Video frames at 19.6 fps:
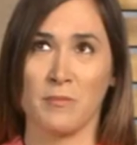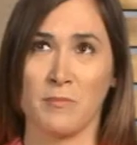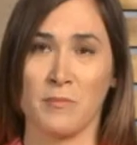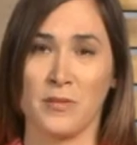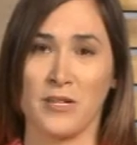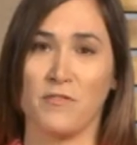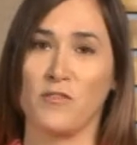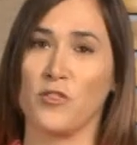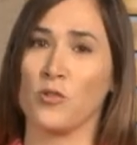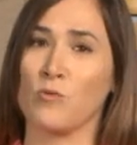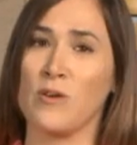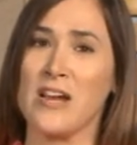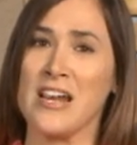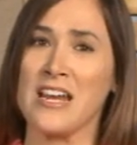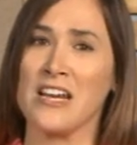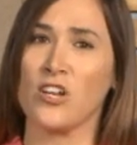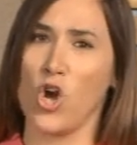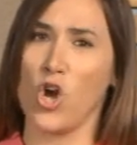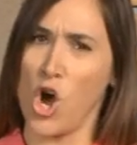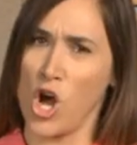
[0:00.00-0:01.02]
But if the
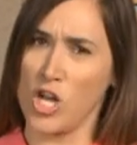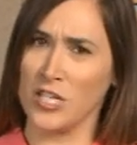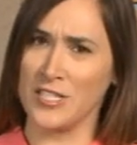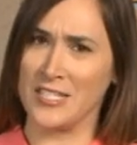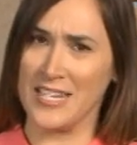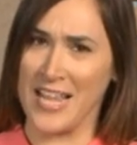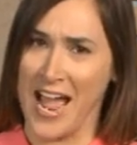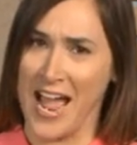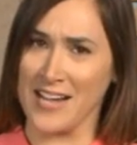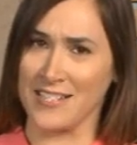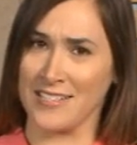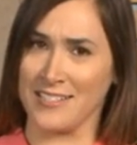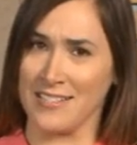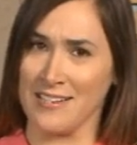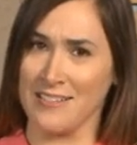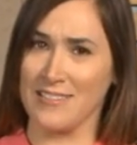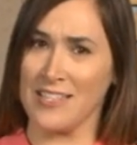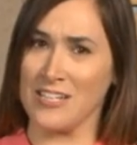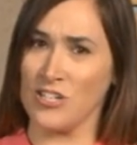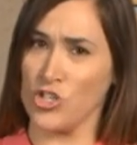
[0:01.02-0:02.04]
rain caused the
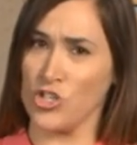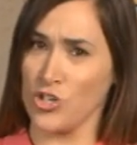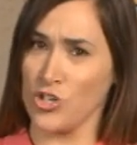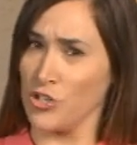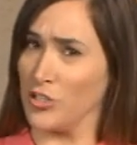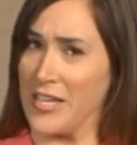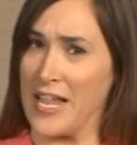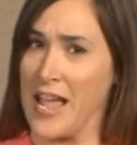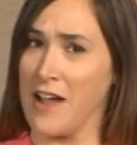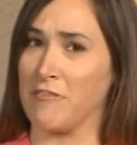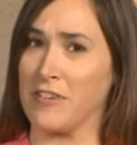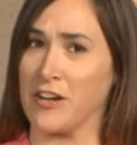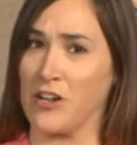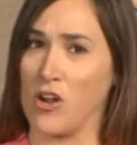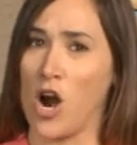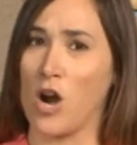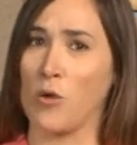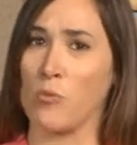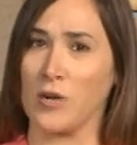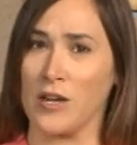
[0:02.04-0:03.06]
accident, then surely every
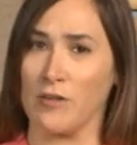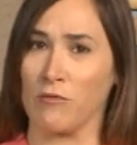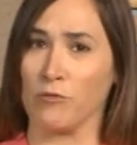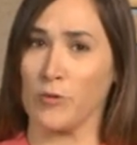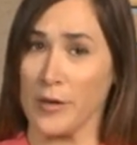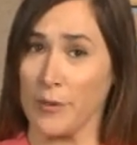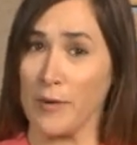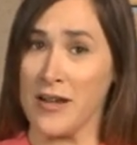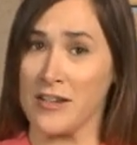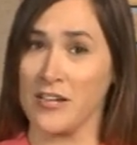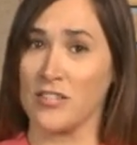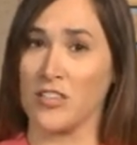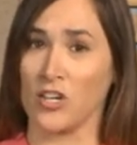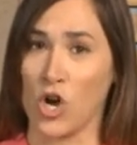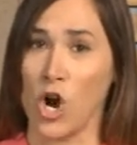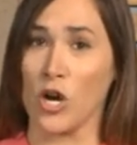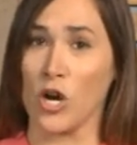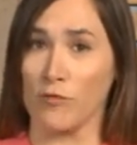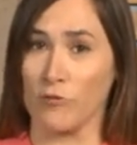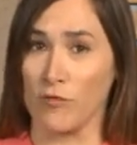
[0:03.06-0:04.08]
car would have rear-ended the
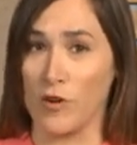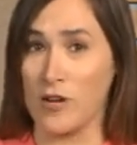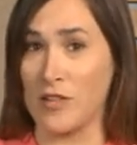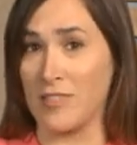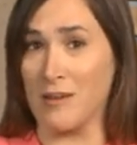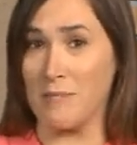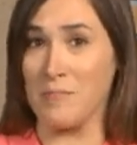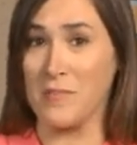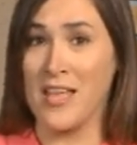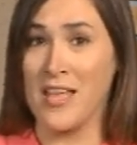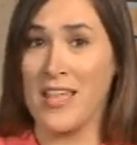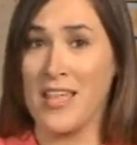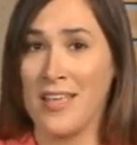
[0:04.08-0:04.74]
car in front of them.